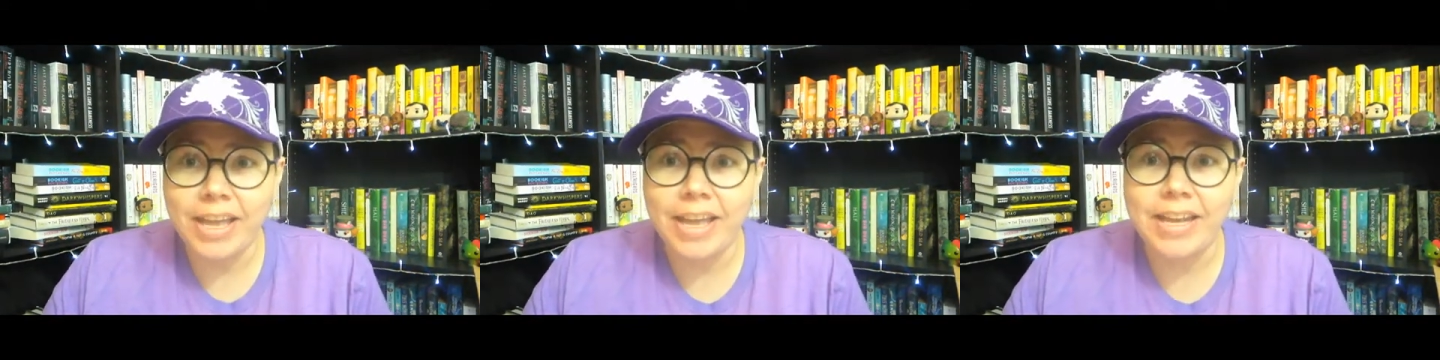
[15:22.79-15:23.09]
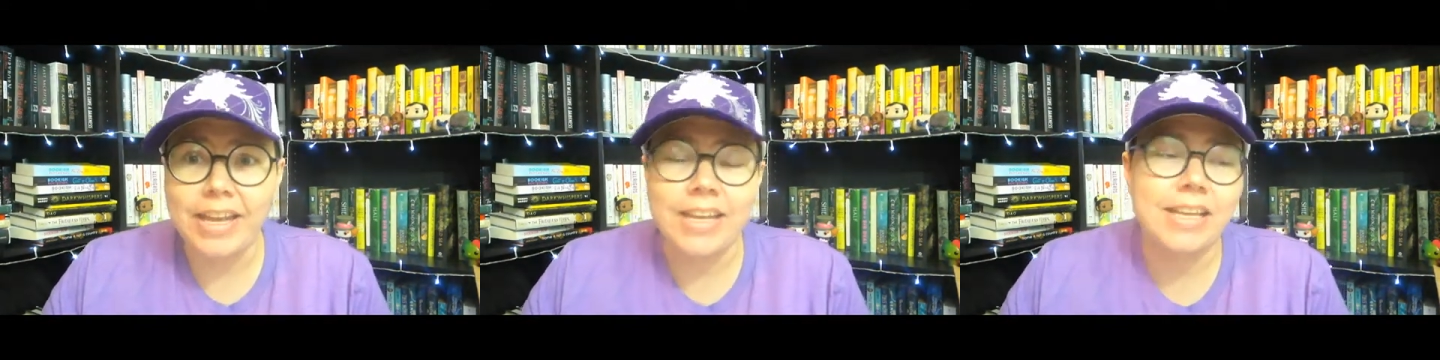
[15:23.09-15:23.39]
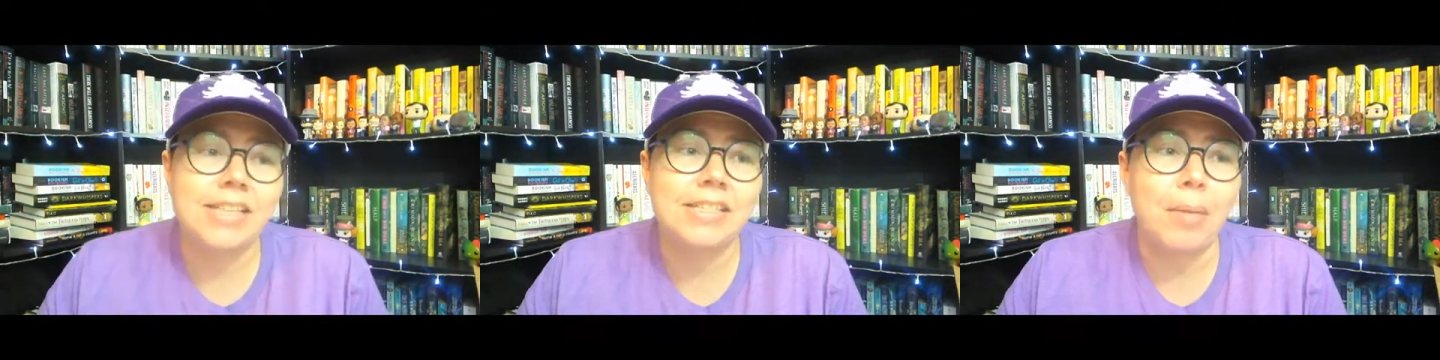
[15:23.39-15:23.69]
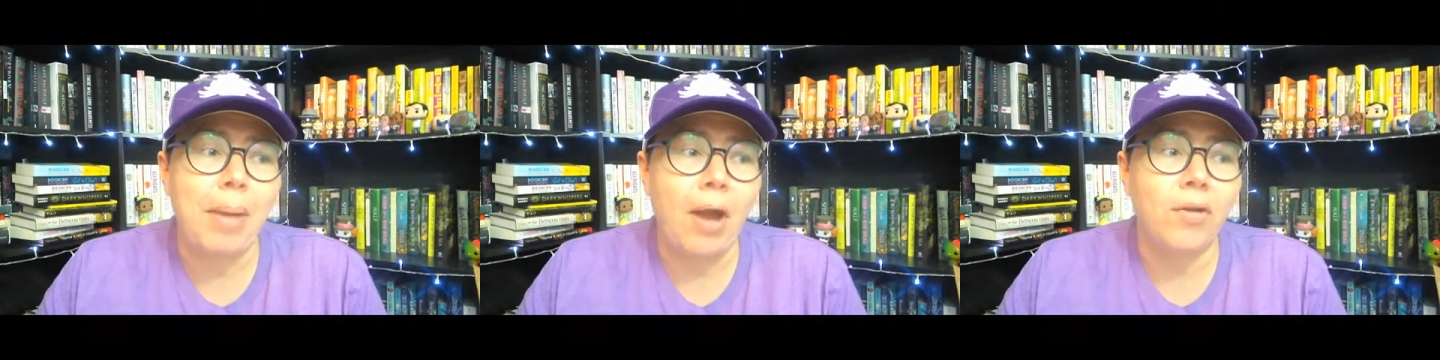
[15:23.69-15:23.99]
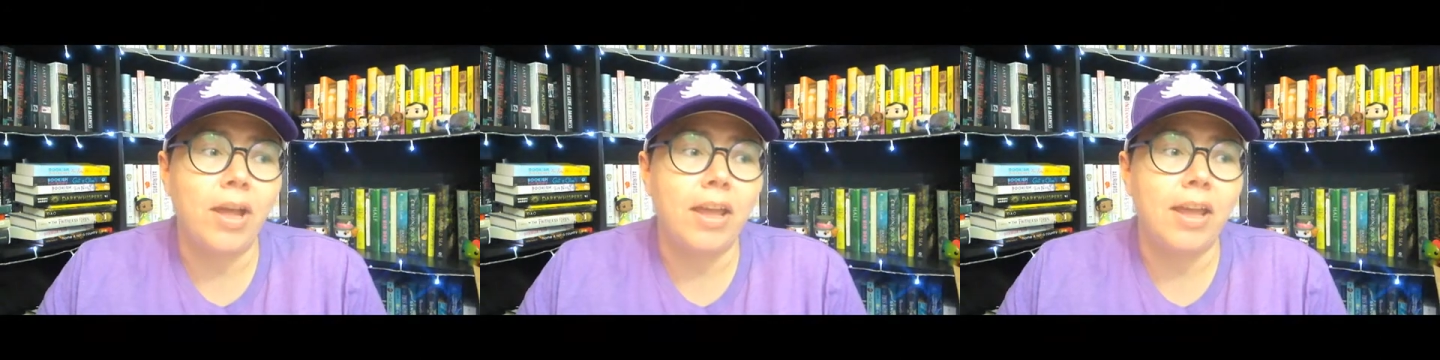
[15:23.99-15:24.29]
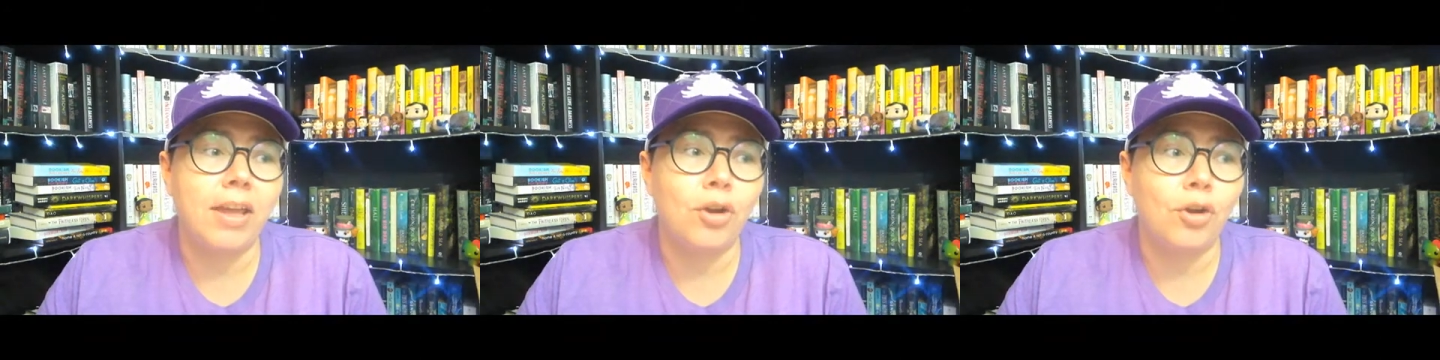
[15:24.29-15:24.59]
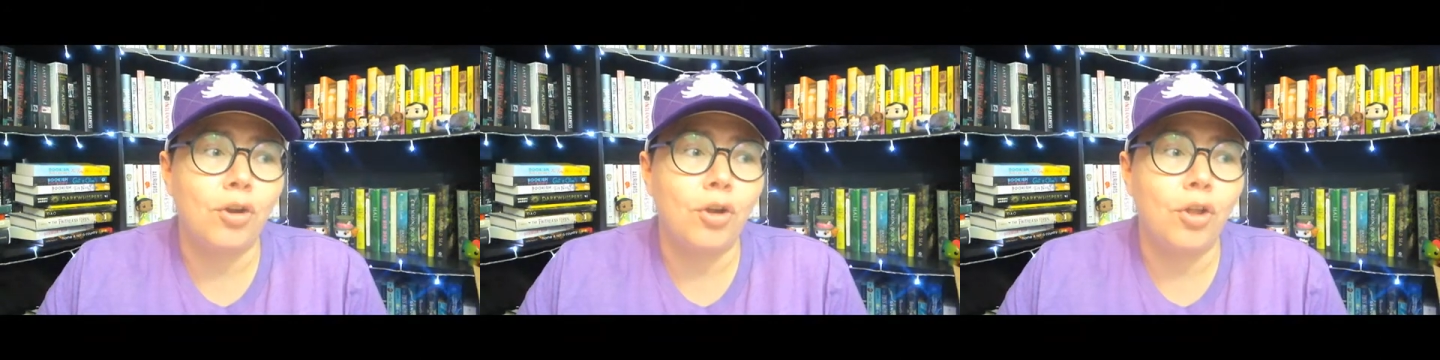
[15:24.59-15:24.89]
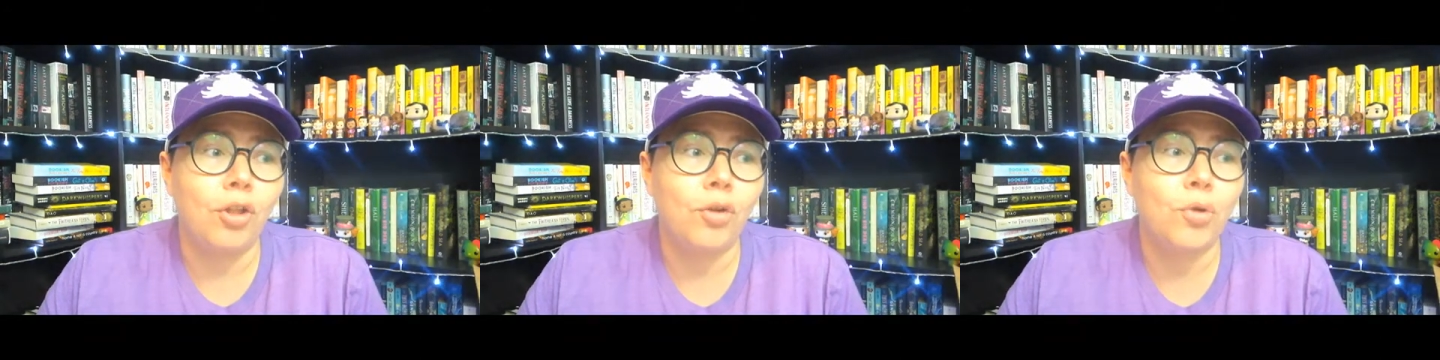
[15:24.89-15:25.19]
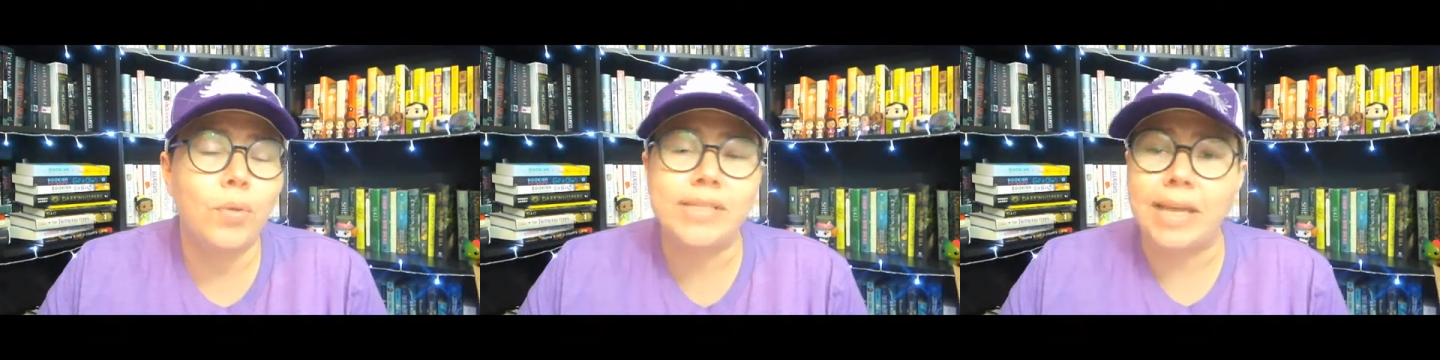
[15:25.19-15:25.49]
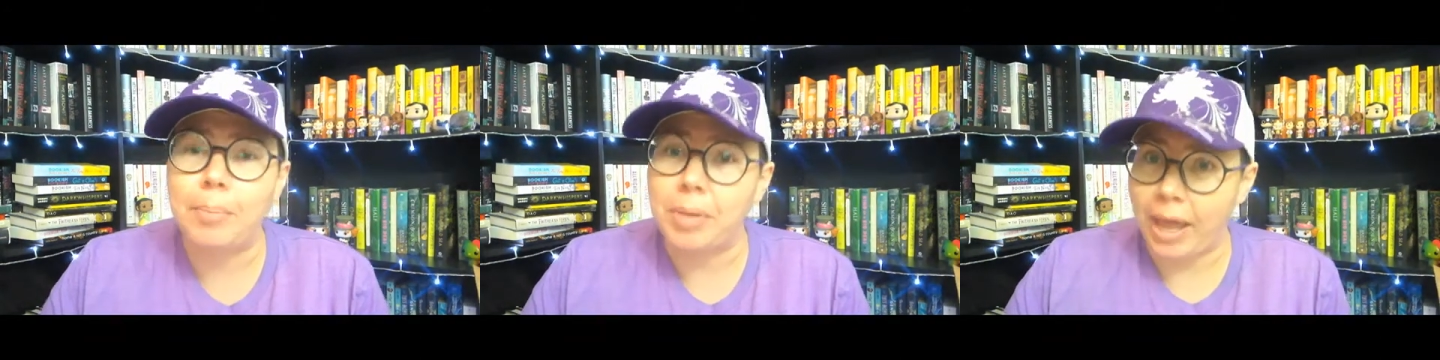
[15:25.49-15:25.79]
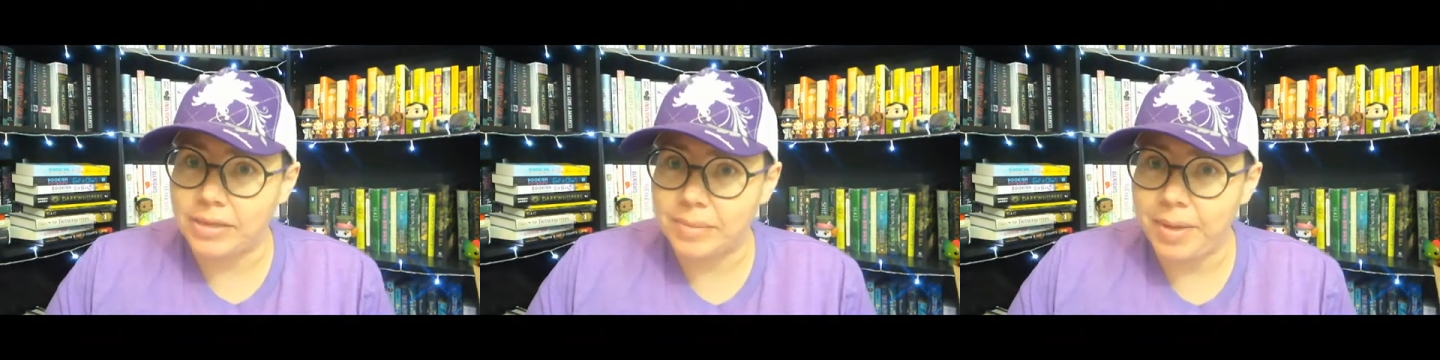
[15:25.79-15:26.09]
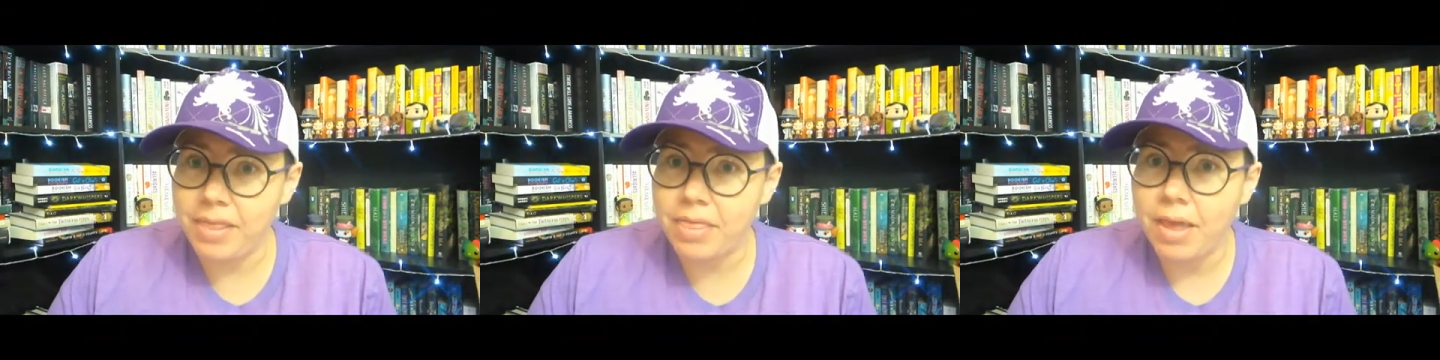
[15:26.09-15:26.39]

It is about a girl who is a blacksmith,